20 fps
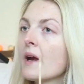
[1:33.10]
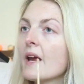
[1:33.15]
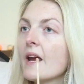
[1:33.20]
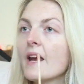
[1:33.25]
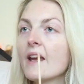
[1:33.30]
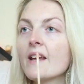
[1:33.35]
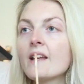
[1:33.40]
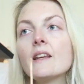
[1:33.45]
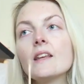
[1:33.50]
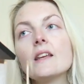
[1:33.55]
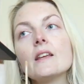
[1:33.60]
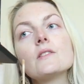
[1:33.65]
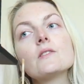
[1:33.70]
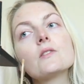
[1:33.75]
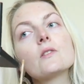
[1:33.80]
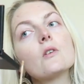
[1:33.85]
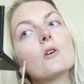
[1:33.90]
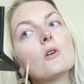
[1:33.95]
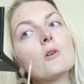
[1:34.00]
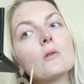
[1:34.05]
my acne
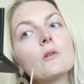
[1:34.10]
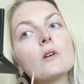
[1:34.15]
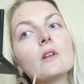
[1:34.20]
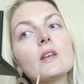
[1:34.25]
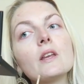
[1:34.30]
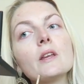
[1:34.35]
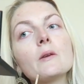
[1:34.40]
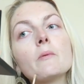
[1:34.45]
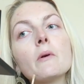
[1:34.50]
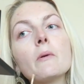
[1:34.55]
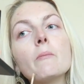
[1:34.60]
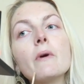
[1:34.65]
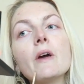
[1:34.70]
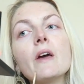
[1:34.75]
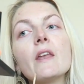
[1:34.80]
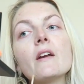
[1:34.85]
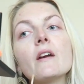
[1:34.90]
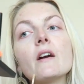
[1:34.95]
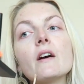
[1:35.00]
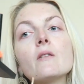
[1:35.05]
go a little bit
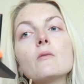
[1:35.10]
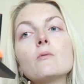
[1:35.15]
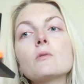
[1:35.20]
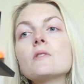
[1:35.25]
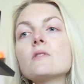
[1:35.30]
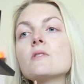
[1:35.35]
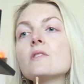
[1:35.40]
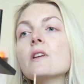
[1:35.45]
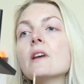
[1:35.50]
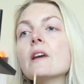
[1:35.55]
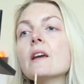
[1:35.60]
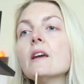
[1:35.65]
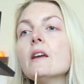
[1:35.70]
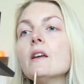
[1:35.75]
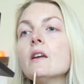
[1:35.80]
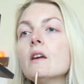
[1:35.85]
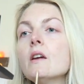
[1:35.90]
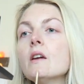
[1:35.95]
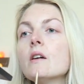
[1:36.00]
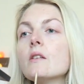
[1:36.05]
better, I would
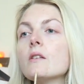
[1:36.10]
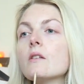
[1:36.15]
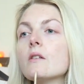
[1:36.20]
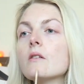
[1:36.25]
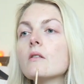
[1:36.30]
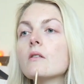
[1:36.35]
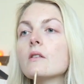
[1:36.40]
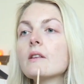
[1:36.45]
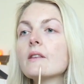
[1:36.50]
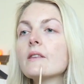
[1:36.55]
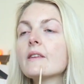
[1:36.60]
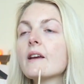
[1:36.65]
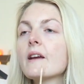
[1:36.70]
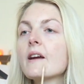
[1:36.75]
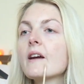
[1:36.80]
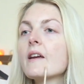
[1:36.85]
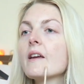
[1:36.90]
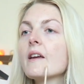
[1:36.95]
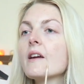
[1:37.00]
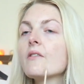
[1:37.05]
say. The only
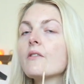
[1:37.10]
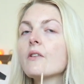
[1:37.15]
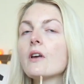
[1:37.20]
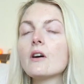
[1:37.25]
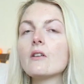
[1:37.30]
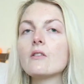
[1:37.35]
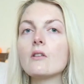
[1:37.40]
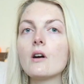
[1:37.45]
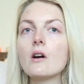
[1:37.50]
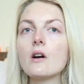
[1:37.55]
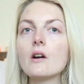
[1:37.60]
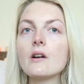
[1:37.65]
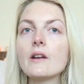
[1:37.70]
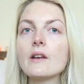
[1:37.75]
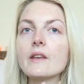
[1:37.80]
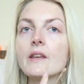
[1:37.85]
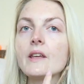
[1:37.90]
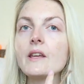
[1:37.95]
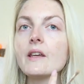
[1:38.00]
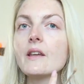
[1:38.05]
thing I have now
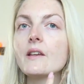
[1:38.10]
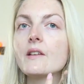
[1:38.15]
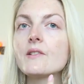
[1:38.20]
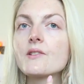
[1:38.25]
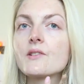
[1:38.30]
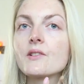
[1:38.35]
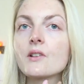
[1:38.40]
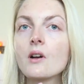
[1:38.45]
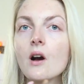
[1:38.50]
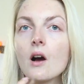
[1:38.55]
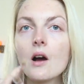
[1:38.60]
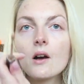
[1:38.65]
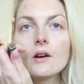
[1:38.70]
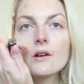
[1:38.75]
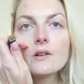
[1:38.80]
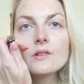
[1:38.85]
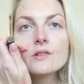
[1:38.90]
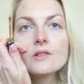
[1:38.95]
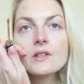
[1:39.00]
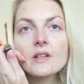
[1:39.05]
are the
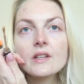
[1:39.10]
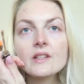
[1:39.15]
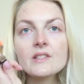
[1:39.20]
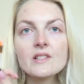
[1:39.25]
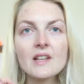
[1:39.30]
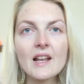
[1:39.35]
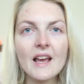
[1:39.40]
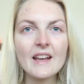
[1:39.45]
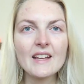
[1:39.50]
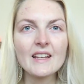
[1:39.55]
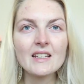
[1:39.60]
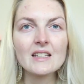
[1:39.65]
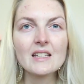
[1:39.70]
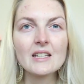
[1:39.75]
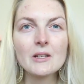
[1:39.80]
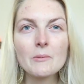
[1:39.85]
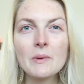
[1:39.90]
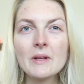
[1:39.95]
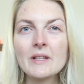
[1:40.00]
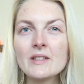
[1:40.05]
scars. It's like a
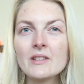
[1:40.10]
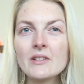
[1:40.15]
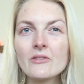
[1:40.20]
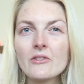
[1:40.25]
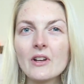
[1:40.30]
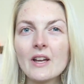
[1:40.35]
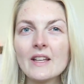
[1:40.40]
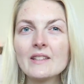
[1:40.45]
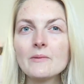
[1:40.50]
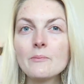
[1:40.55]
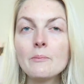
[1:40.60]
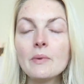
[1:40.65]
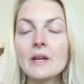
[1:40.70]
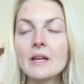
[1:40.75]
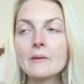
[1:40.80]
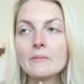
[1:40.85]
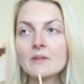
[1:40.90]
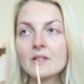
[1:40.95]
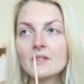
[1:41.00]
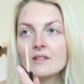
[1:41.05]
little bit red
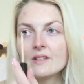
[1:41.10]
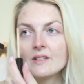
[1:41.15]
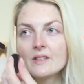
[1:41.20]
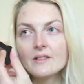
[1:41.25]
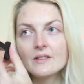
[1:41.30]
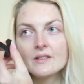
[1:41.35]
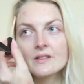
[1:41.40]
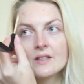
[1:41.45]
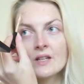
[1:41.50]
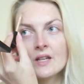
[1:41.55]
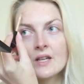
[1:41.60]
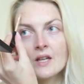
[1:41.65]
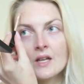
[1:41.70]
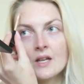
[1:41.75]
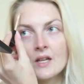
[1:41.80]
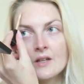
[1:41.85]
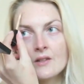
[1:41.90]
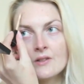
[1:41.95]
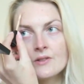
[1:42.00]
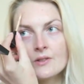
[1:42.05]
pigmented.
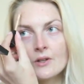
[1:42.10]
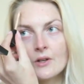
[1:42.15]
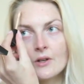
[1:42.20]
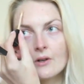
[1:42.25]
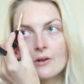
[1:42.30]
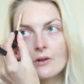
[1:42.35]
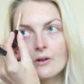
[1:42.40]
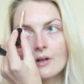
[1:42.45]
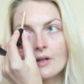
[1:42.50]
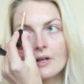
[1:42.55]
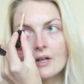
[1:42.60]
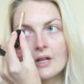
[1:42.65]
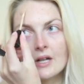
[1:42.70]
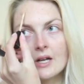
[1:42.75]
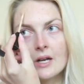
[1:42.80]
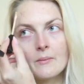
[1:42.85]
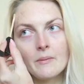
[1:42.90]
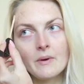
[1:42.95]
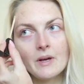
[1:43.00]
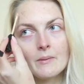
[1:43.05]
So
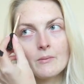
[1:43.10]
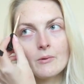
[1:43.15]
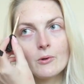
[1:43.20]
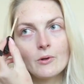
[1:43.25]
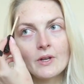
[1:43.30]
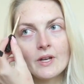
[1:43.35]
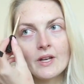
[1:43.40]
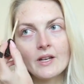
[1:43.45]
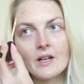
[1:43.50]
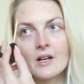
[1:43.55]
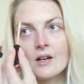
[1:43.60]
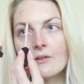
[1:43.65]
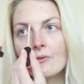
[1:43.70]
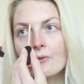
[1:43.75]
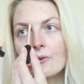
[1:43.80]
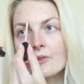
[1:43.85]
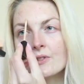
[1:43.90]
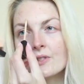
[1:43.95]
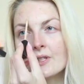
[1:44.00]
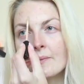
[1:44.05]
I'm looking now
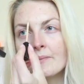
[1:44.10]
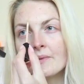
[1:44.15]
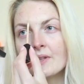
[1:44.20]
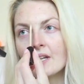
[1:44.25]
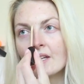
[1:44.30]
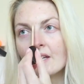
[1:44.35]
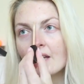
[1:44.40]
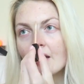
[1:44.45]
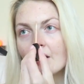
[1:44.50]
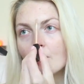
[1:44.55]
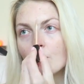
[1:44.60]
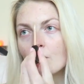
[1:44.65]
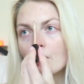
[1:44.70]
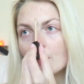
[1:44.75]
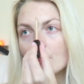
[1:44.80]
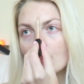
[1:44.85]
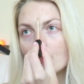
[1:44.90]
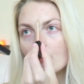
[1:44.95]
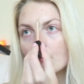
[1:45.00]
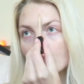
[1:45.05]
for something that
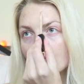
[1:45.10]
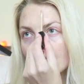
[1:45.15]
will